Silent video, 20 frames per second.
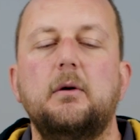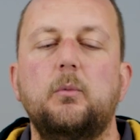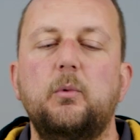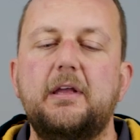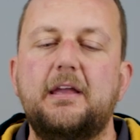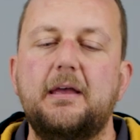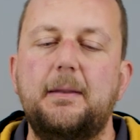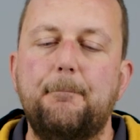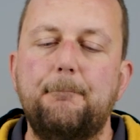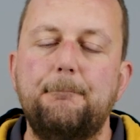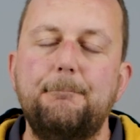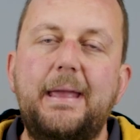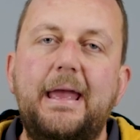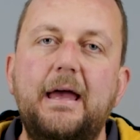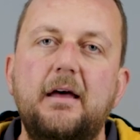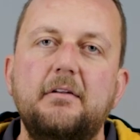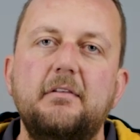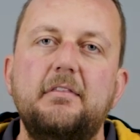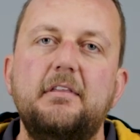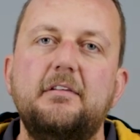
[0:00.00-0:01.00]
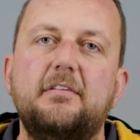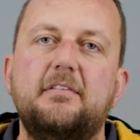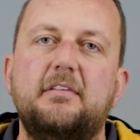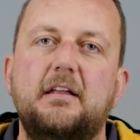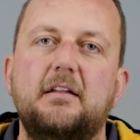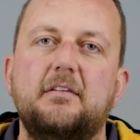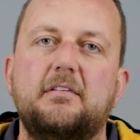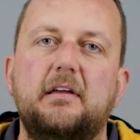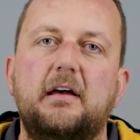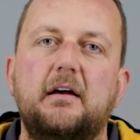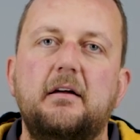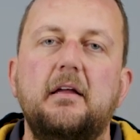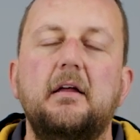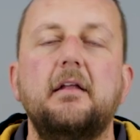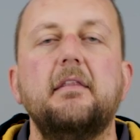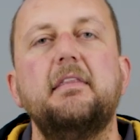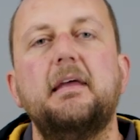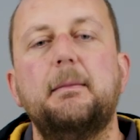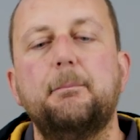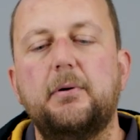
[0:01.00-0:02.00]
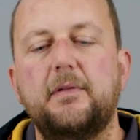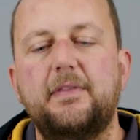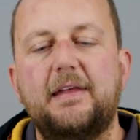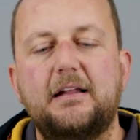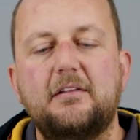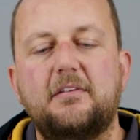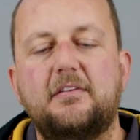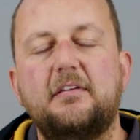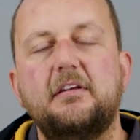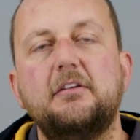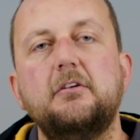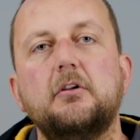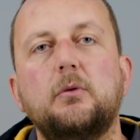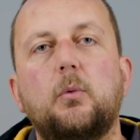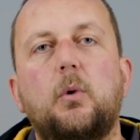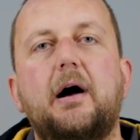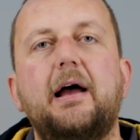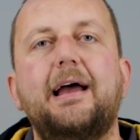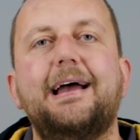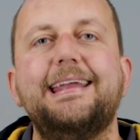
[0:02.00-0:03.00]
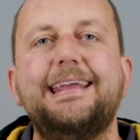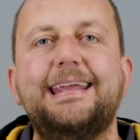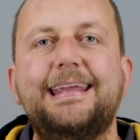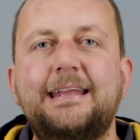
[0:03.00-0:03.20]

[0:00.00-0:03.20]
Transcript: We can mount this sensor, then put that signal wire